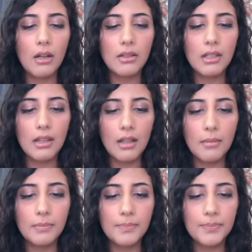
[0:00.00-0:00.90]
held in them.
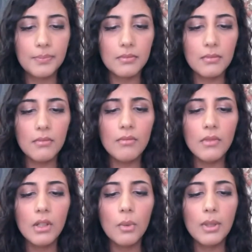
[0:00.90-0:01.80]

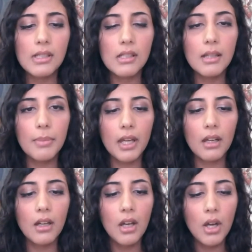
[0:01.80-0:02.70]
When
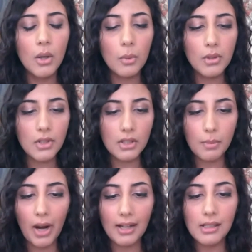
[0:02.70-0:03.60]
sleeping, we're
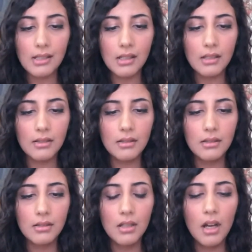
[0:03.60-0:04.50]
just practicing.
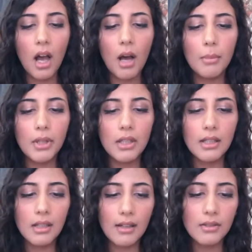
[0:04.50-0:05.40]
A
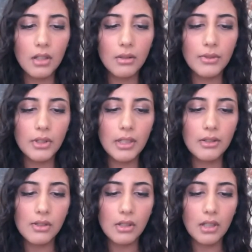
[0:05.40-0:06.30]
bullet left over
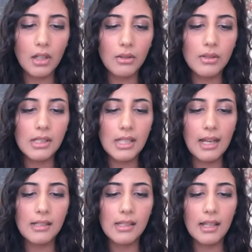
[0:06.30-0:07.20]
years ago
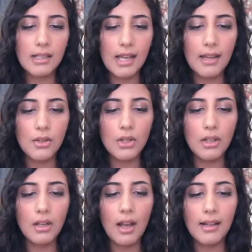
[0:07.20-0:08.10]
stands at
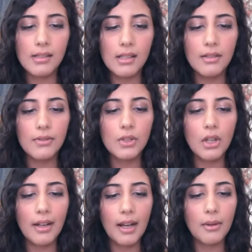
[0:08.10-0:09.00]
attention as if
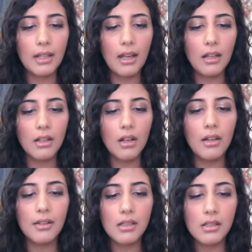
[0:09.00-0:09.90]
shot out again
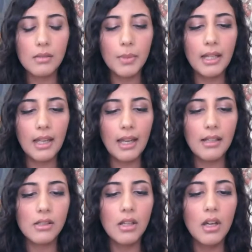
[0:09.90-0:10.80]
on the display
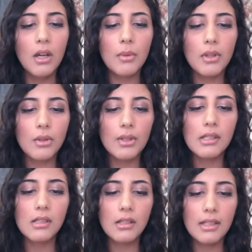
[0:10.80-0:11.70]
case with the
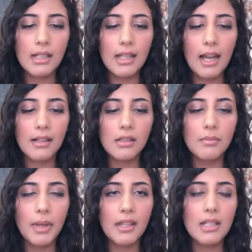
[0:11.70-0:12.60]
crystal knickknacks
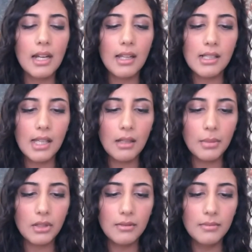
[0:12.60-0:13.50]
by the dining
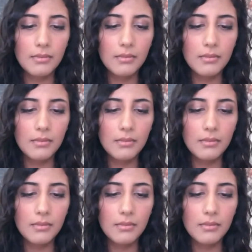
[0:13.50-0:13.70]
table.